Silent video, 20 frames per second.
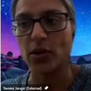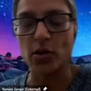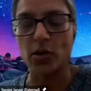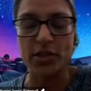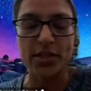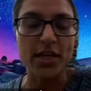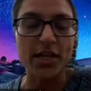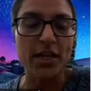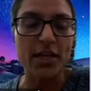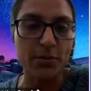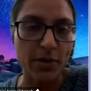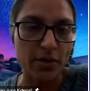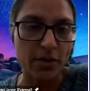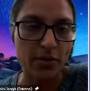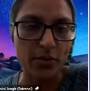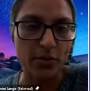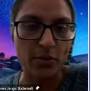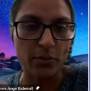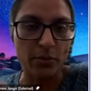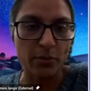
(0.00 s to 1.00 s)
not days, but
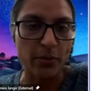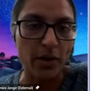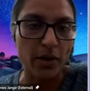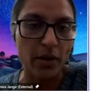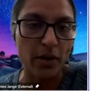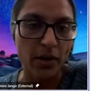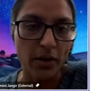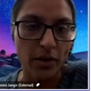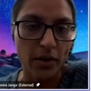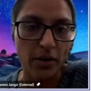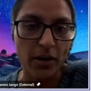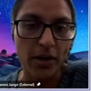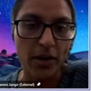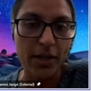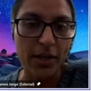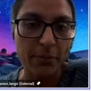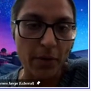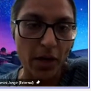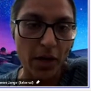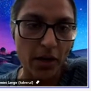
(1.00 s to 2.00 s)

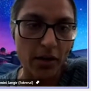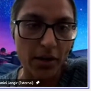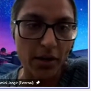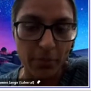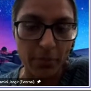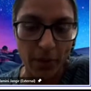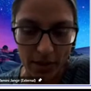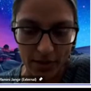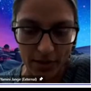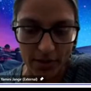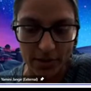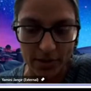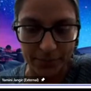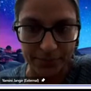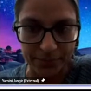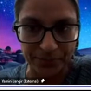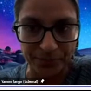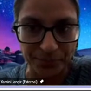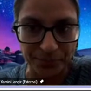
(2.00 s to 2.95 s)
early Mars.